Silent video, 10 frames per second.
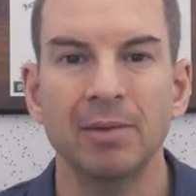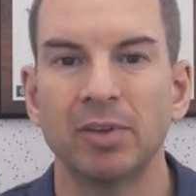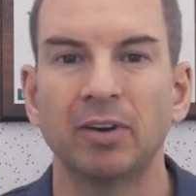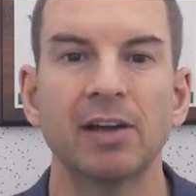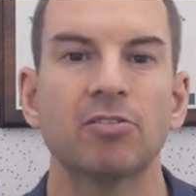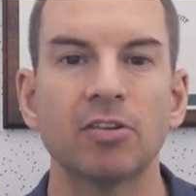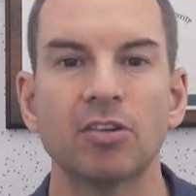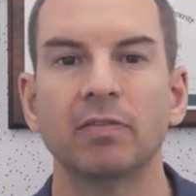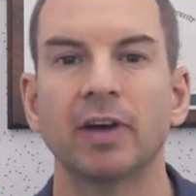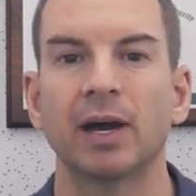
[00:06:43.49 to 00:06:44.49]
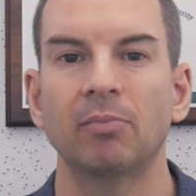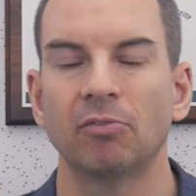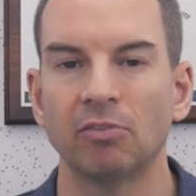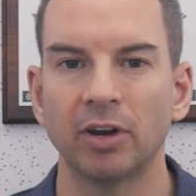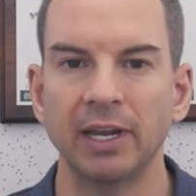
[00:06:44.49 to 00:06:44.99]
You'll actually see that
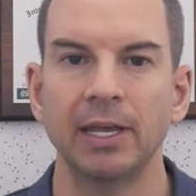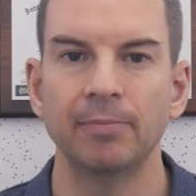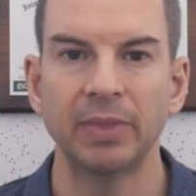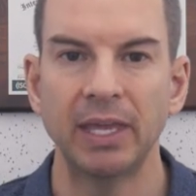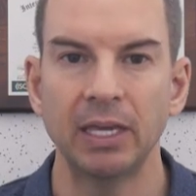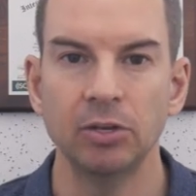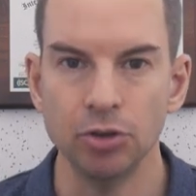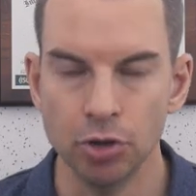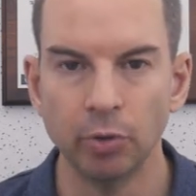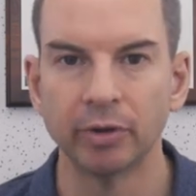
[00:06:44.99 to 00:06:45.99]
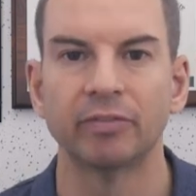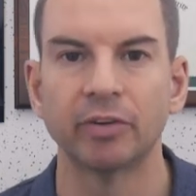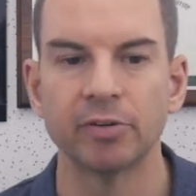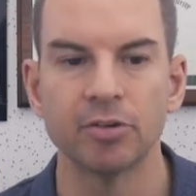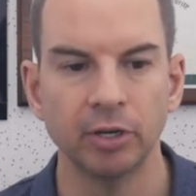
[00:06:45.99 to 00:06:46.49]
I'm running a newer
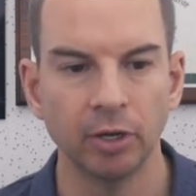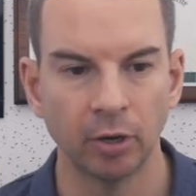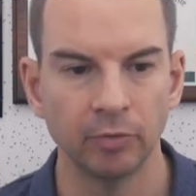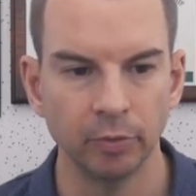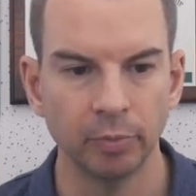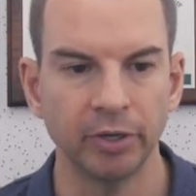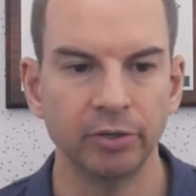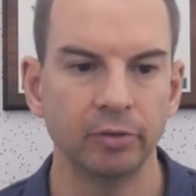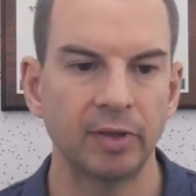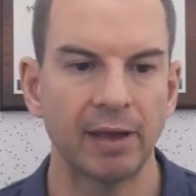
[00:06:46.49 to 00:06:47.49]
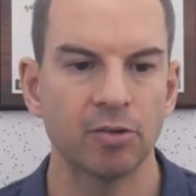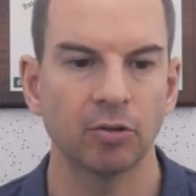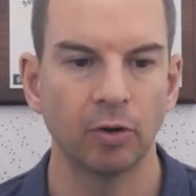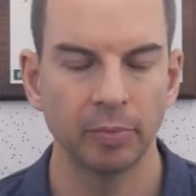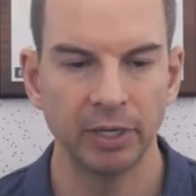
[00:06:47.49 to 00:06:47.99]
version of Ubuntu
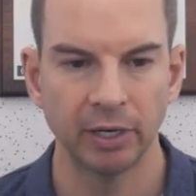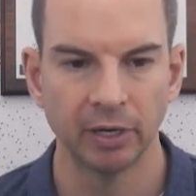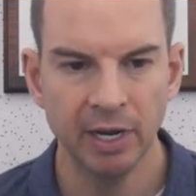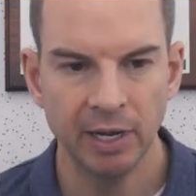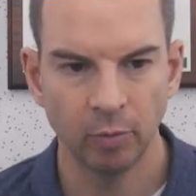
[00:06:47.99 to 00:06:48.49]
Desktop here,